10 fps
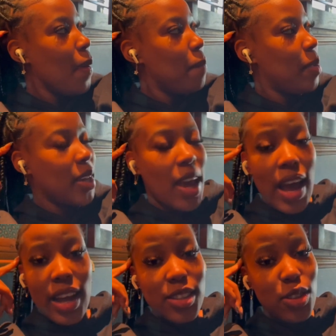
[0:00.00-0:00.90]
But yeah,
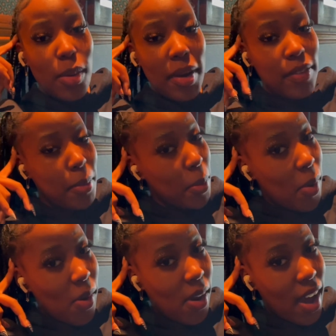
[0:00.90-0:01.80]
I just got back from the
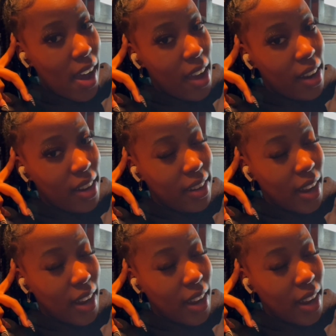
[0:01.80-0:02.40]
mall, and